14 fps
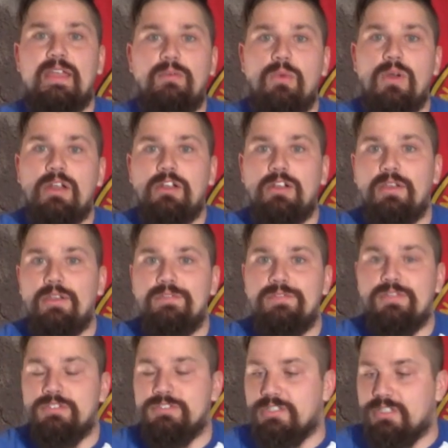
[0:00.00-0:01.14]
Water Gun for
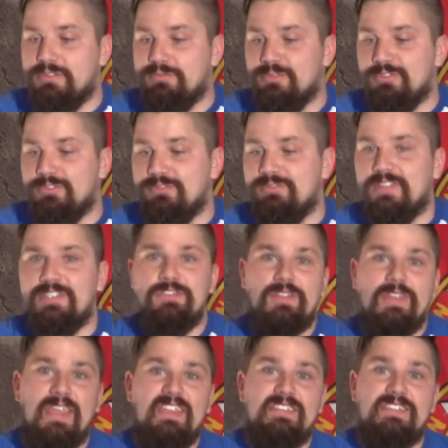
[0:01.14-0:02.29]
a charge move and you
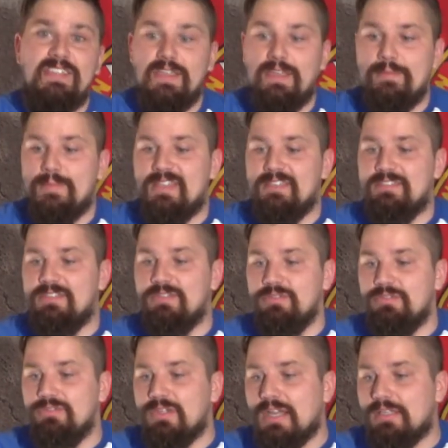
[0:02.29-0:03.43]
can't TM it
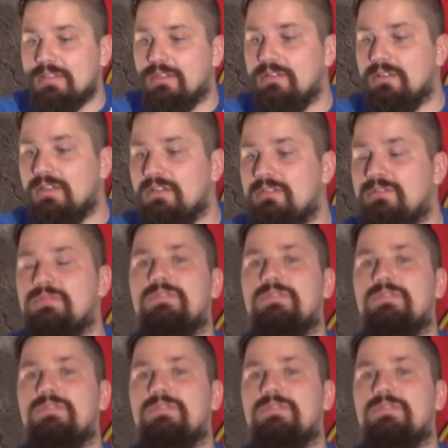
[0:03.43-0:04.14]
to Rock Throw,